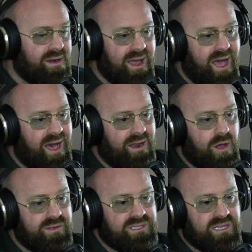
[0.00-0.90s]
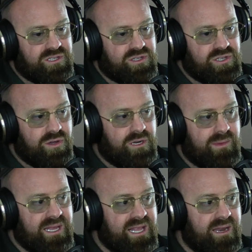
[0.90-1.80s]
They're not. All these things are still going
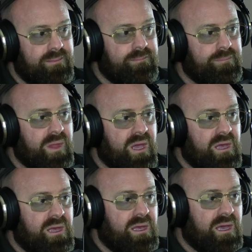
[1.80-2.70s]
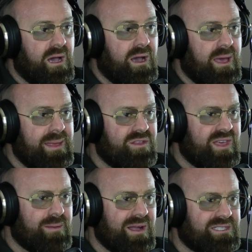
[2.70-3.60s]
to be needed. And then you
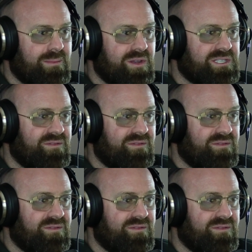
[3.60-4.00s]
think about some of your